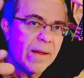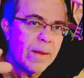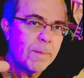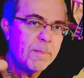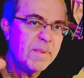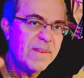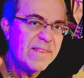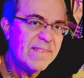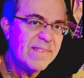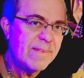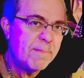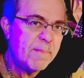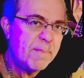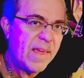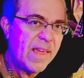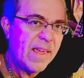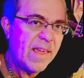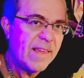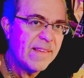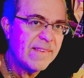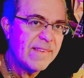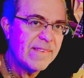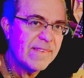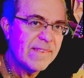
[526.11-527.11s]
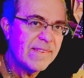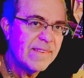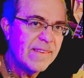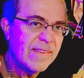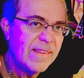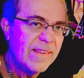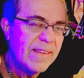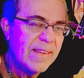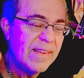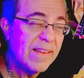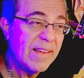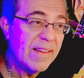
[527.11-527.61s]
up in space,
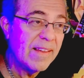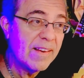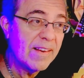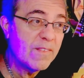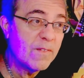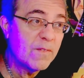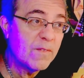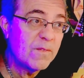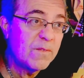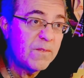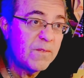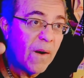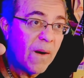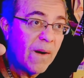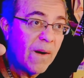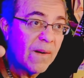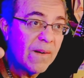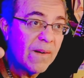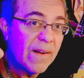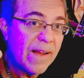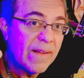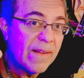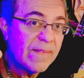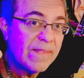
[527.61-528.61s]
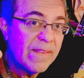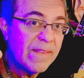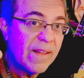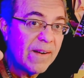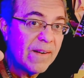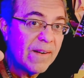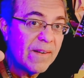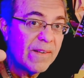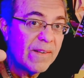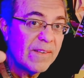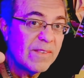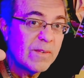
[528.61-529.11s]
and it's far out
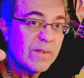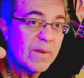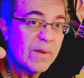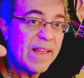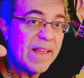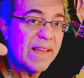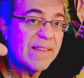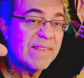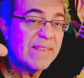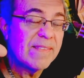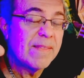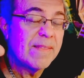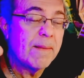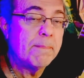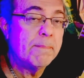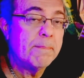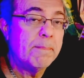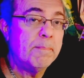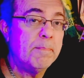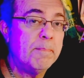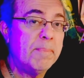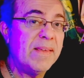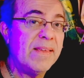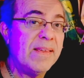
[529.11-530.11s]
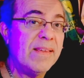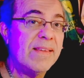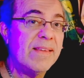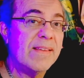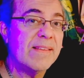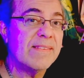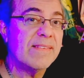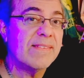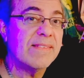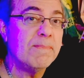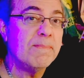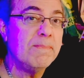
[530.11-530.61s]
there, so it has the
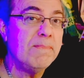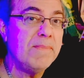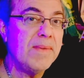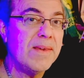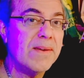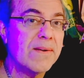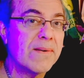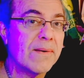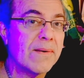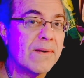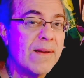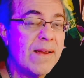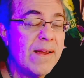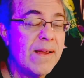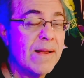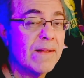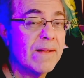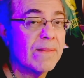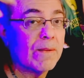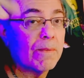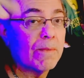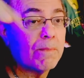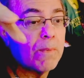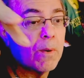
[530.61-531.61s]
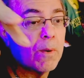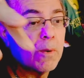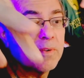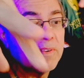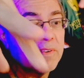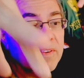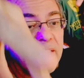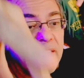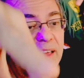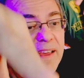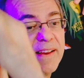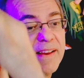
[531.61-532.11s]
biggest mirror, the
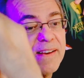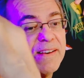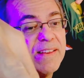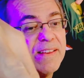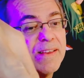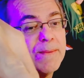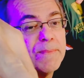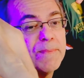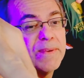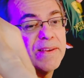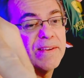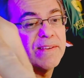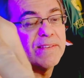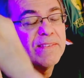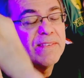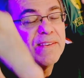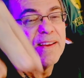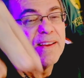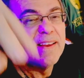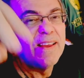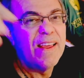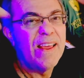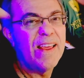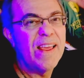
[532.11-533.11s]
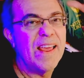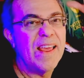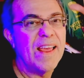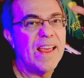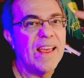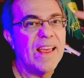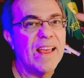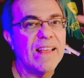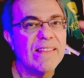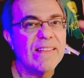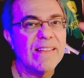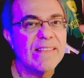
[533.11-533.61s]
most kind image,
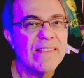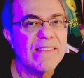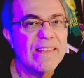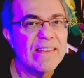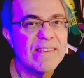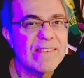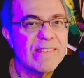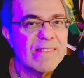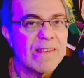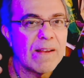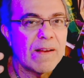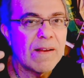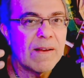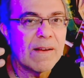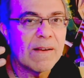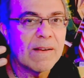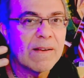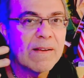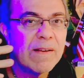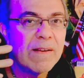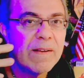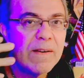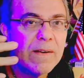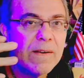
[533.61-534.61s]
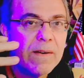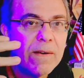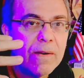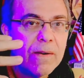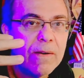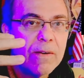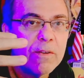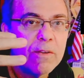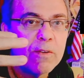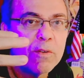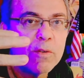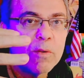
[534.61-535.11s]
and then they saw
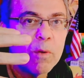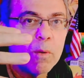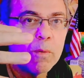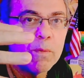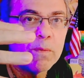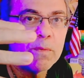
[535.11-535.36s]
so